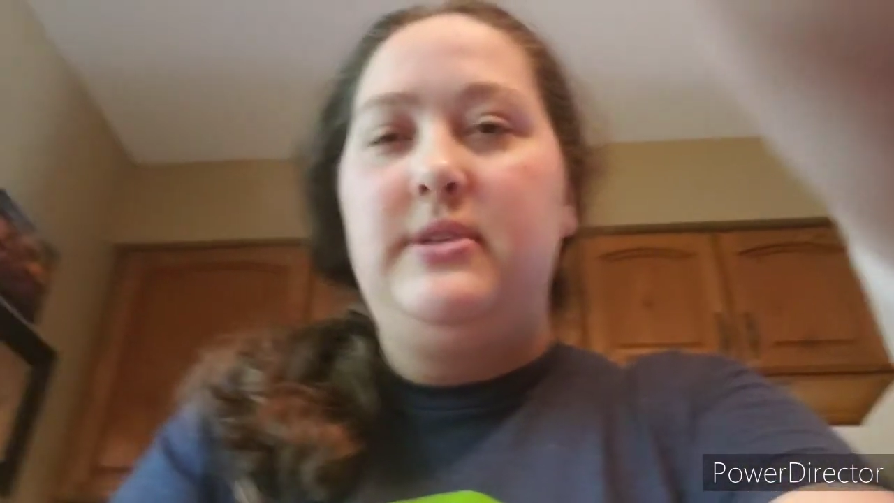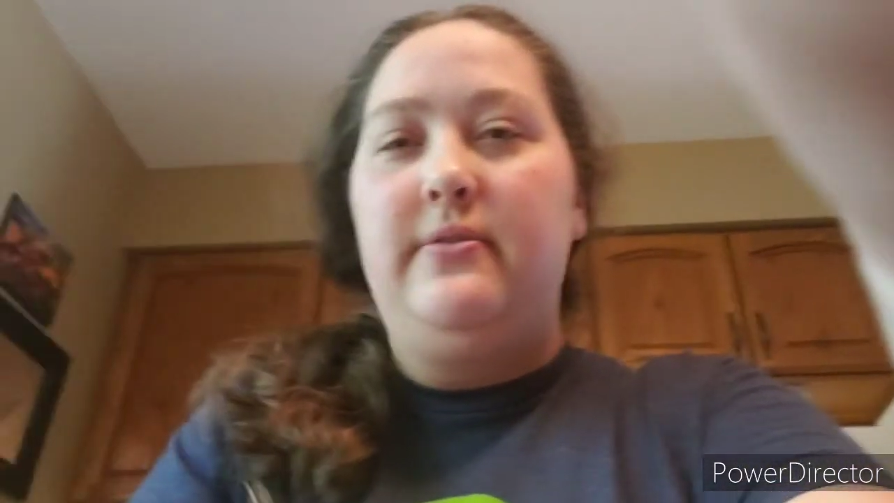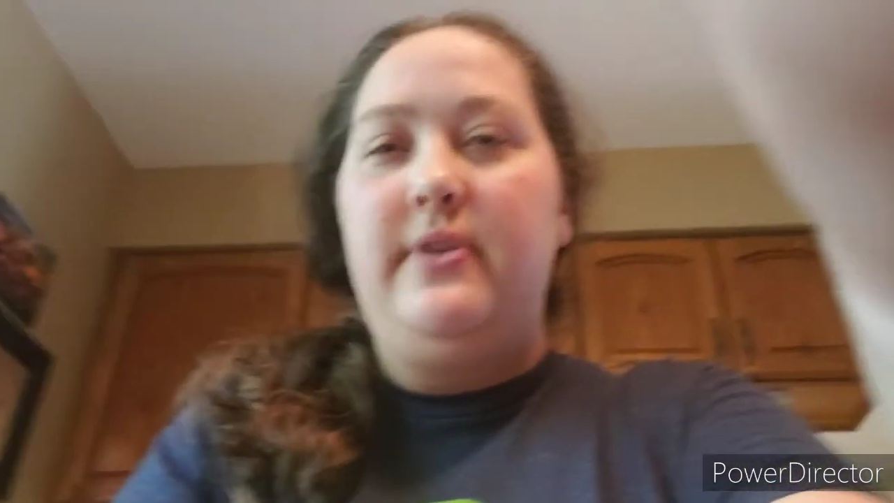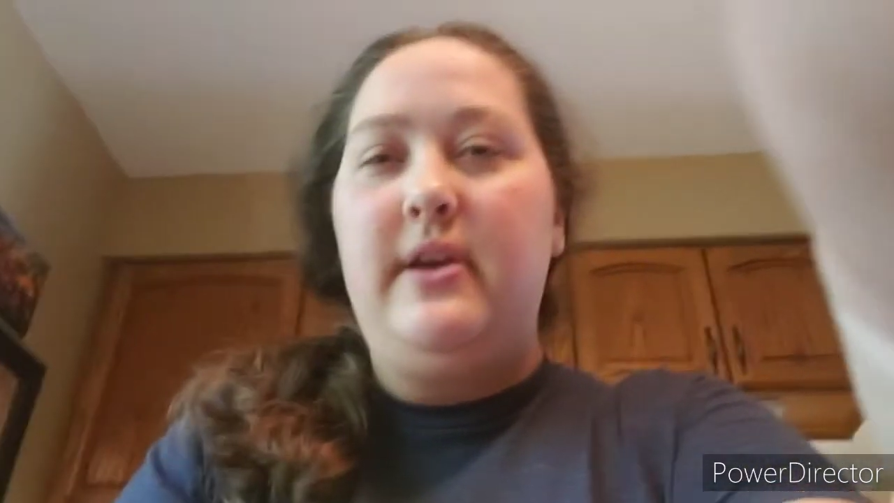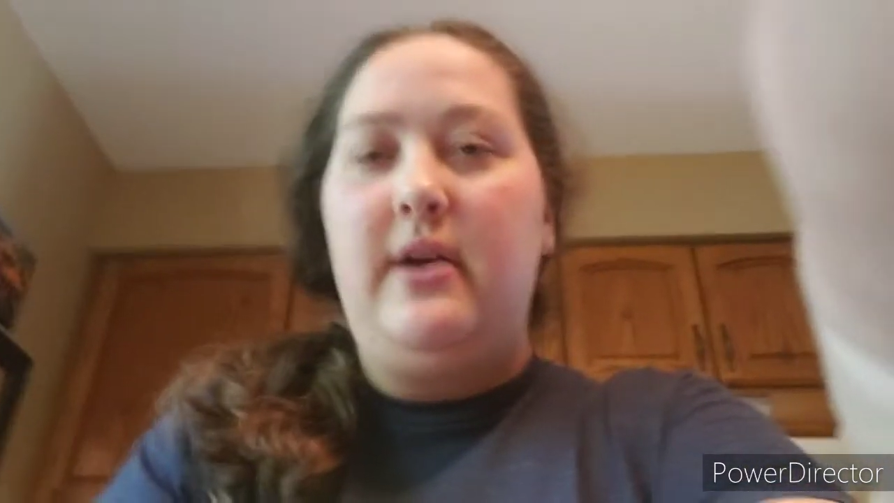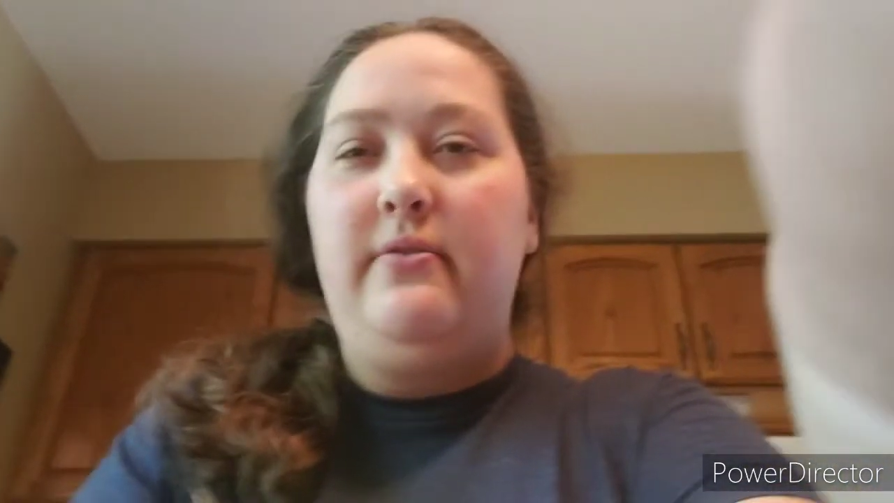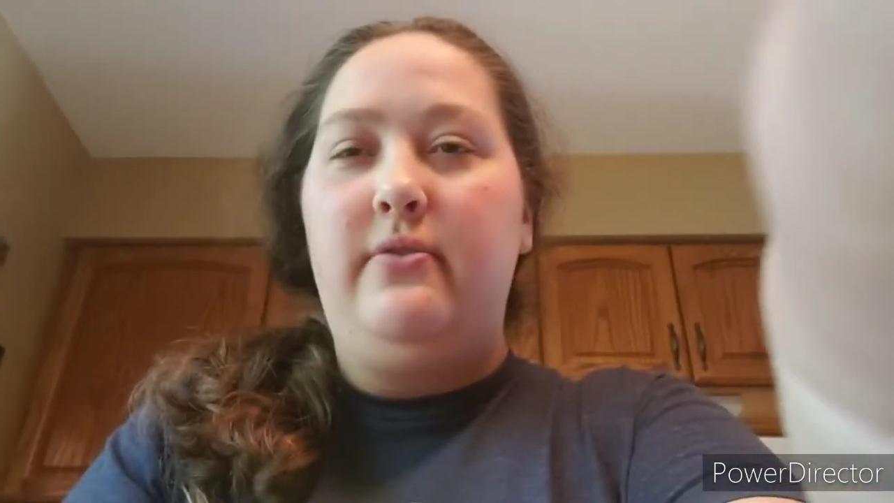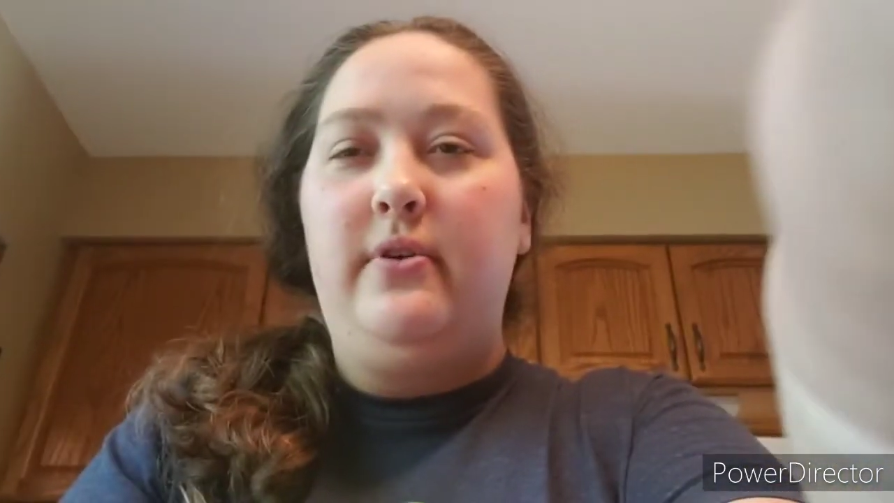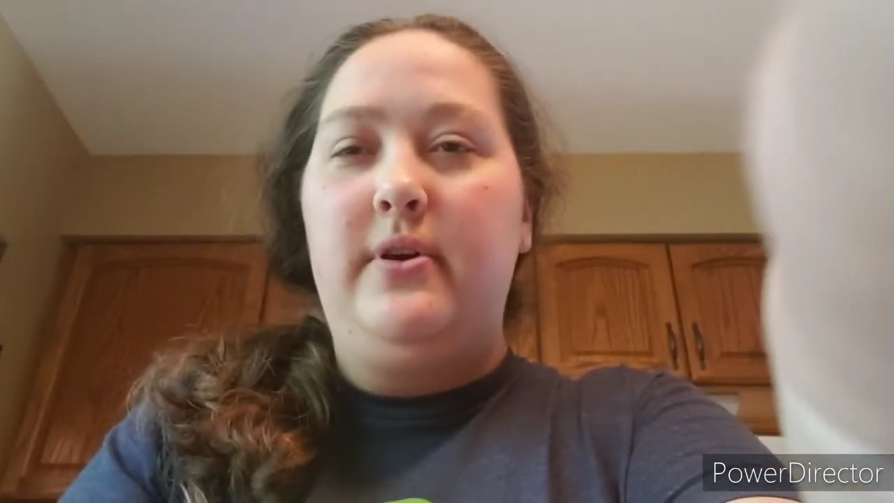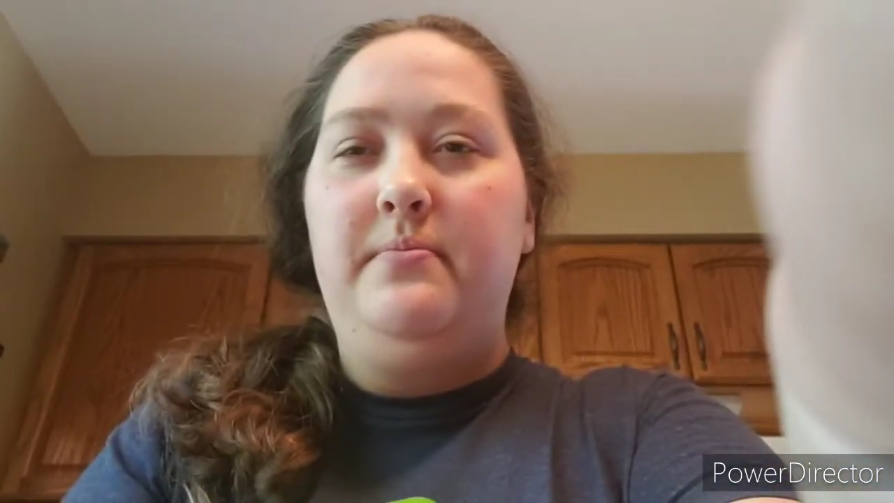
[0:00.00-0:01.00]
stuff I got
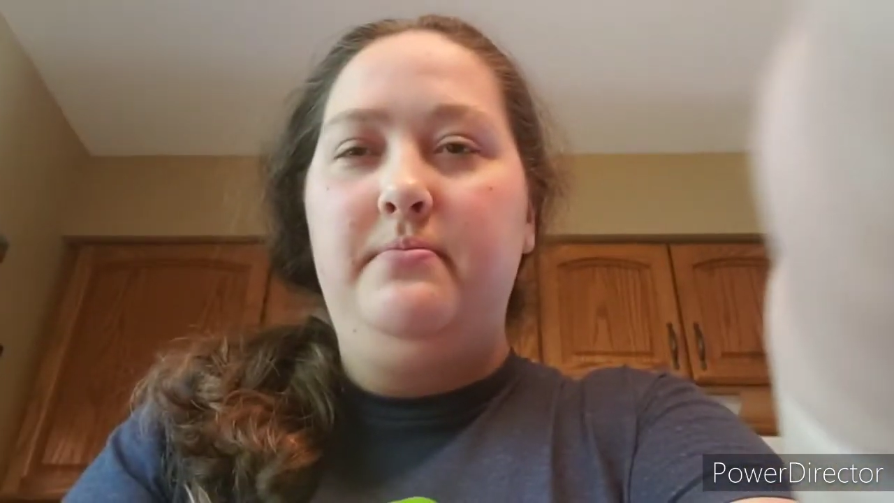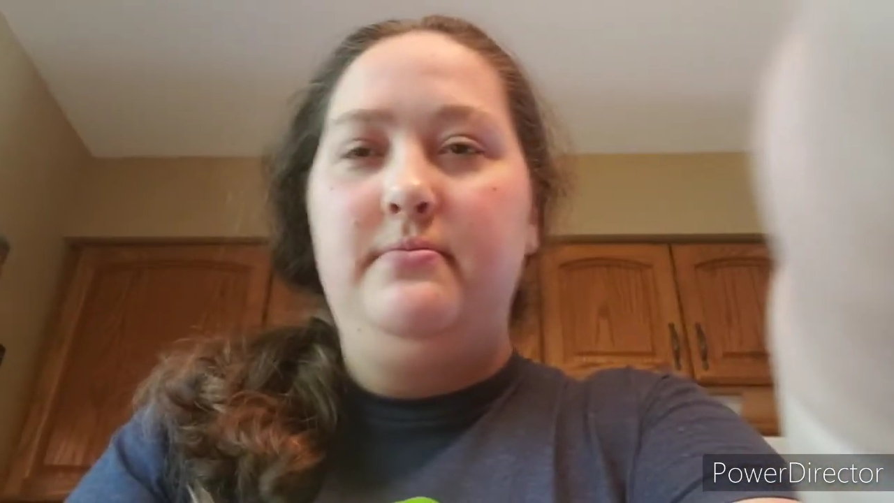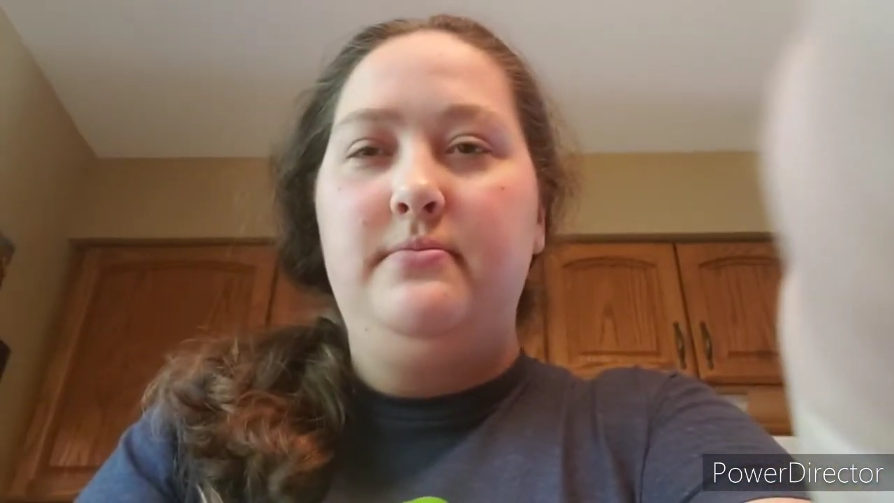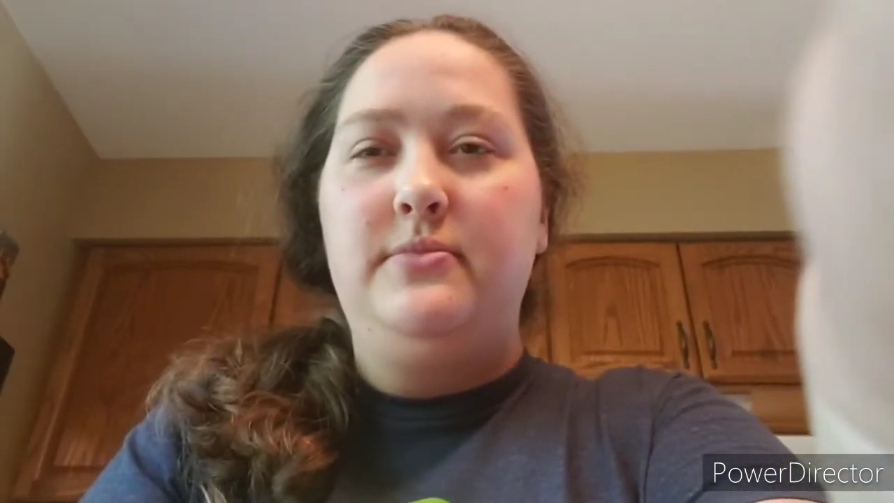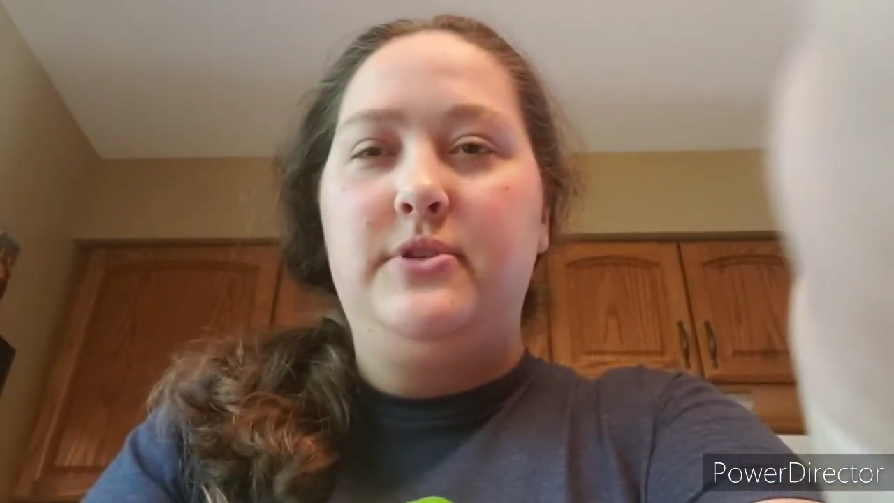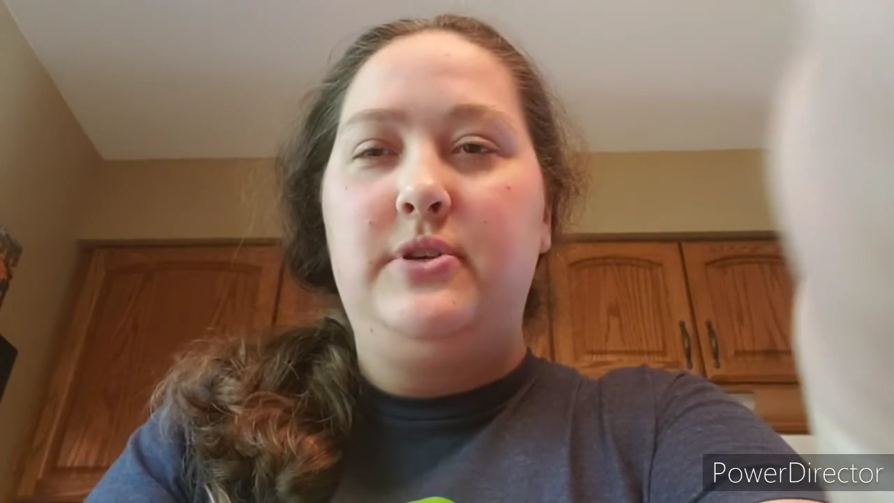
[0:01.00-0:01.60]
for him.